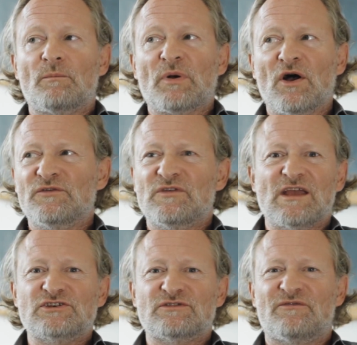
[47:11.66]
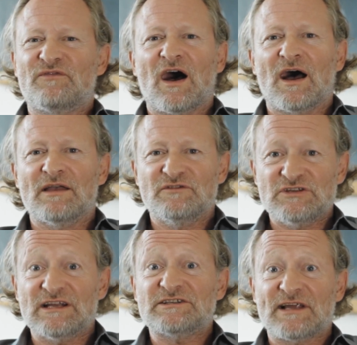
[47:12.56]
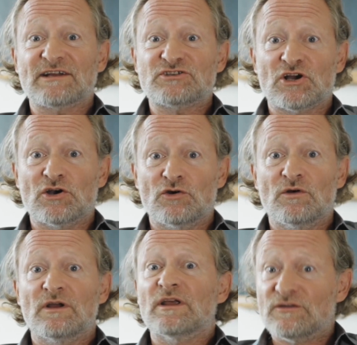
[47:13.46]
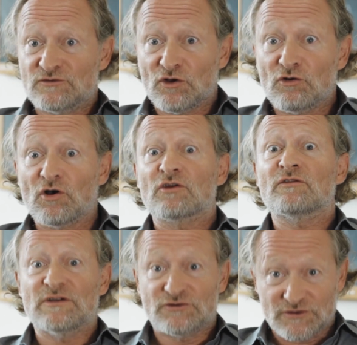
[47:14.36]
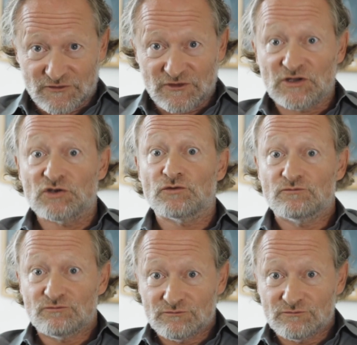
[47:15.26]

Past the age of five, tic-tac-toe is no longer of interest to you.